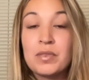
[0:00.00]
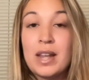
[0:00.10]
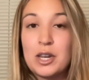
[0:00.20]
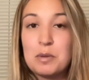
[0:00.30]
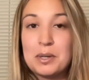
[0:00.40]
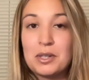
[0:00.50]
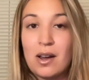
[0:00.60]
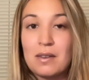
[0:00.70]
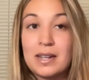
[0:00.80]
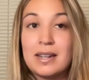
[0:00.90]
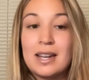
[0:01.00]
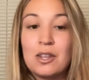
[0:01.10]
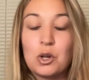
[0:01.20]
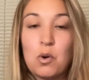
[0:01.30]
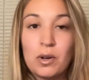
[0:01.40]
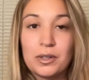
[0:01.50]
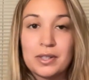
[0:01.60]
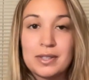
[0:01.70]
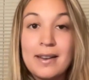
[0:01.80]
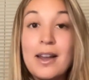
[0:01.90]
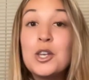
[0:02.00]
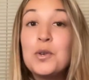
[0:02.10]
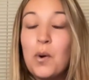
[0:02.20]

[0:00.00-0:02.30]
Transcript: and you put Donovan in the corners. You